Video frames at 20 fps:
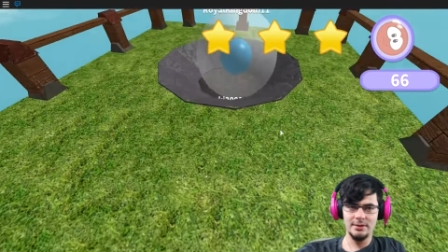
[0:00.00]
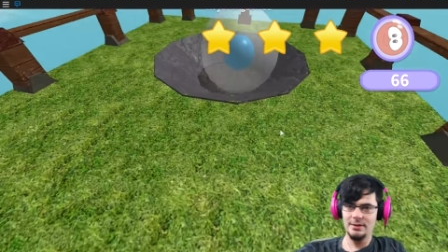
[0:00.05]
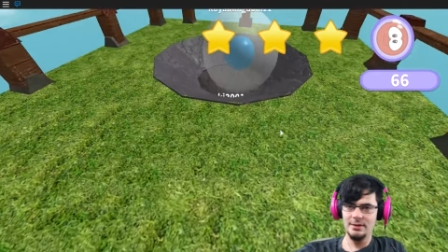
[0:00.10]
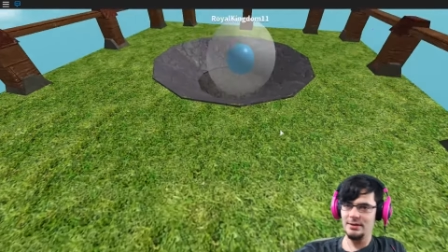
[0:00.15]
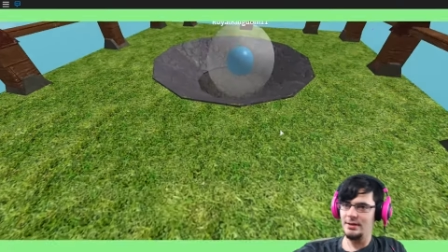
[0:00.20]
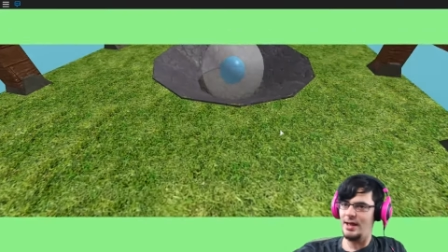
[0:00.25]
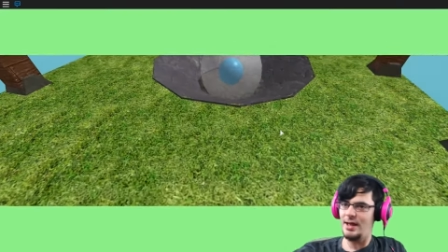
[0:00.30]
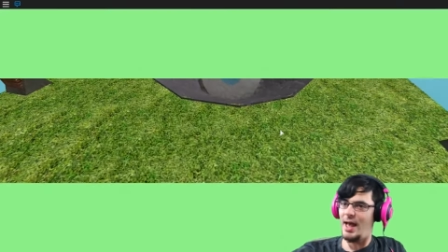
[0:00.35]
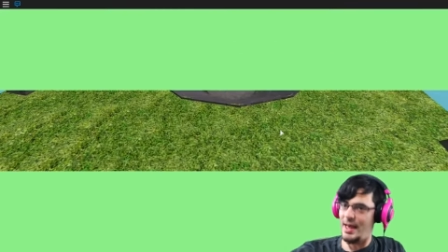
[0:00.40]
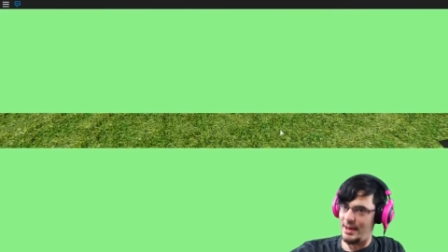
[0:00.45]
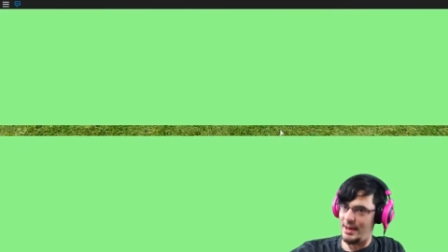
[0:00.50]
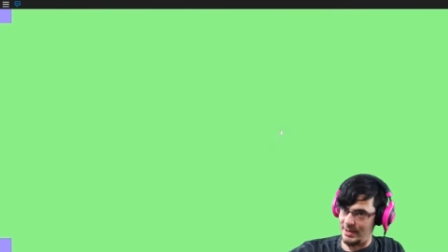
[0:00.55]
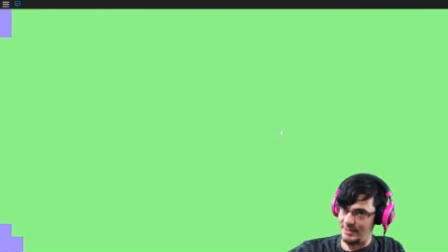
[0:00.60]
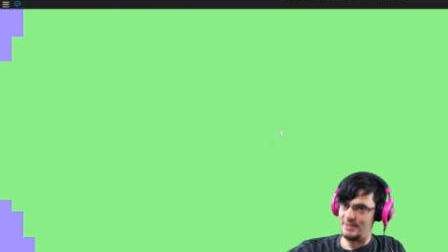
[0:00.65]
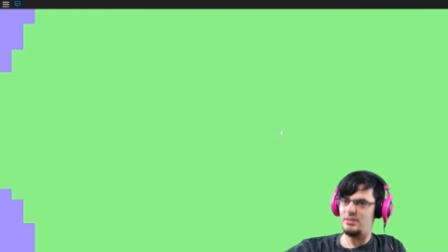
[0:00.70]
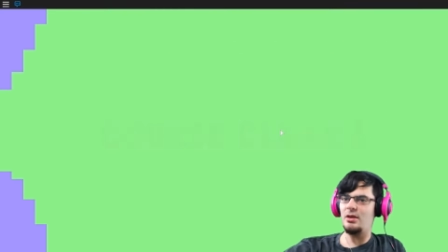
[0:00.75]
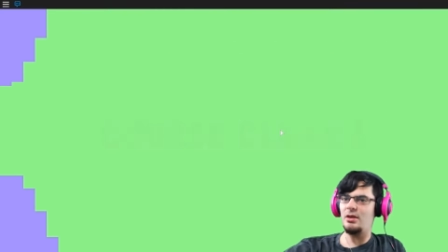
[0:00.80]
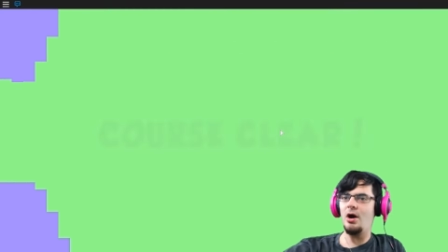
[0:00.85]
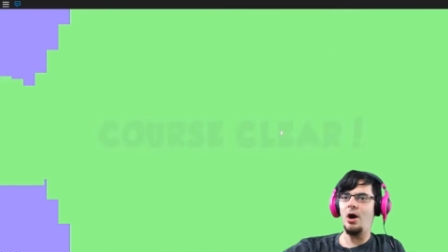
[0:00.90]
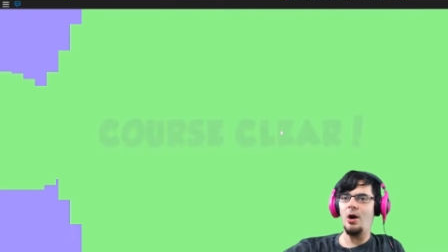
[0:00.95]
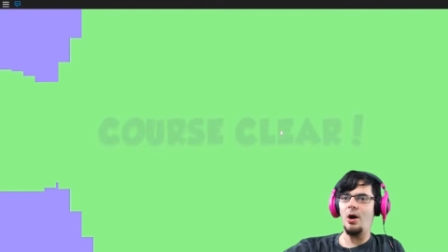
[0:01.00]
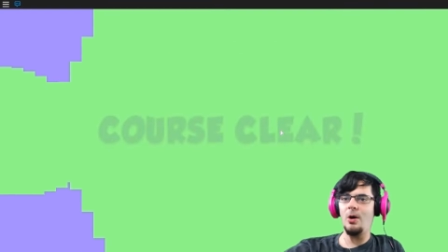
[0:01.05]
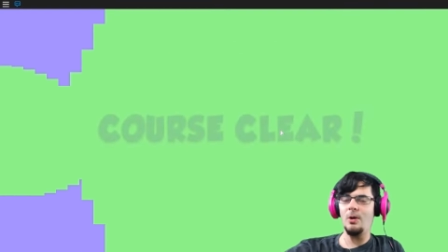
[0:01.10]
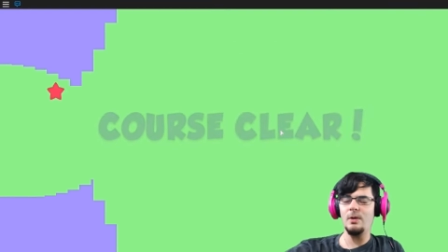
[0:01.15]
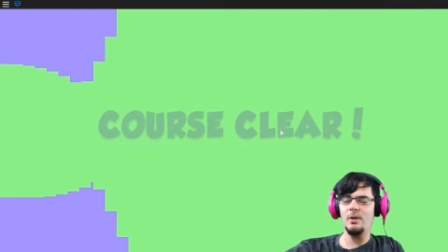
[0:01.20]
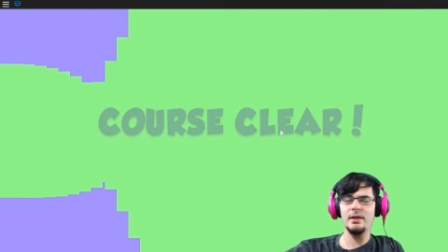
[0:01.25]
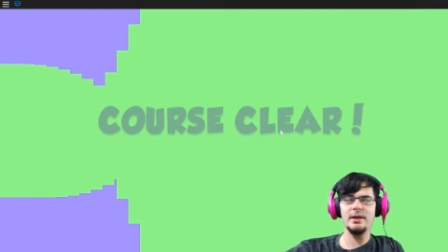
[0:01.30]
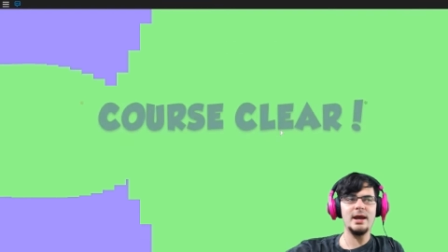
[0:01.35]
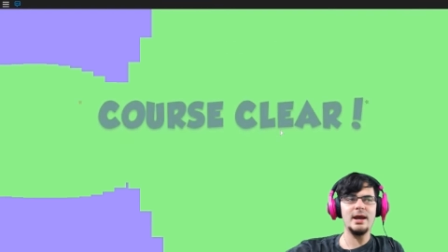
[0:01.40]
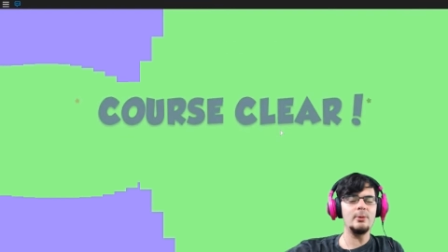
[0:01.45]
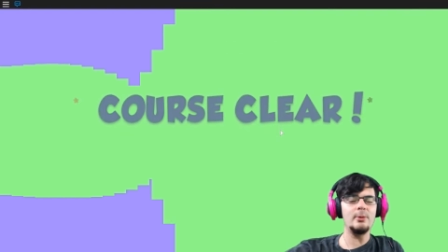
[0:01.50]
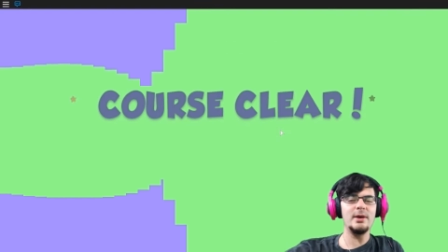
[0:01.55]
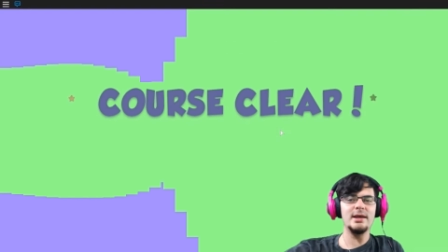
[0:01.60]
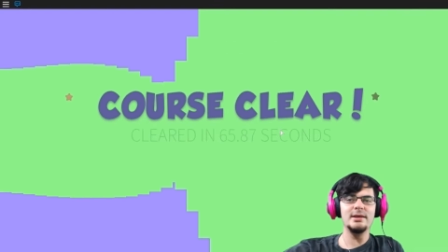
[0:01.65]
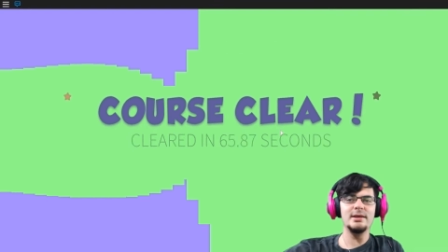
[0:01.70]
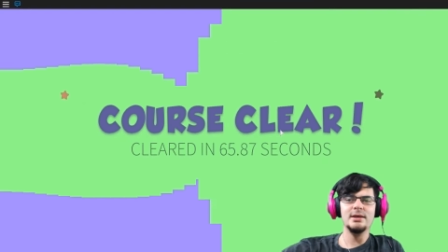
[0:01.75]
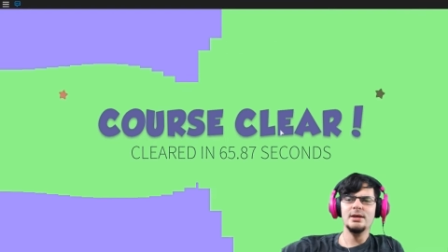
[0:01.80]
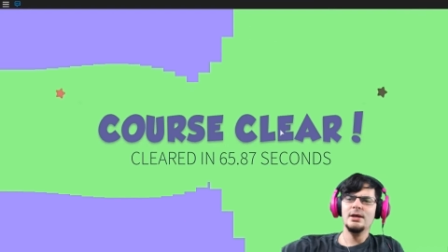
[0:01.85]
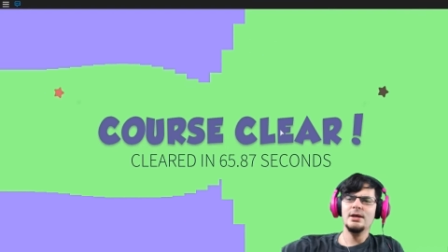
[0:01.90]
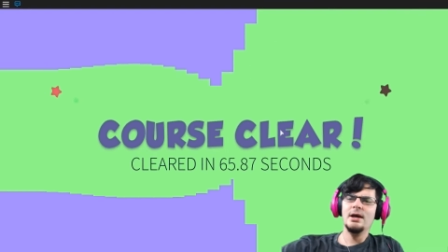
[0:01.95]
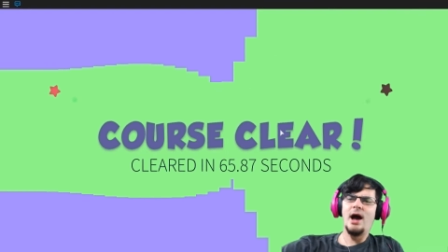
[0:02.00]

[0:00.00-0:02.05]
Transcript: And into the hole, and I win.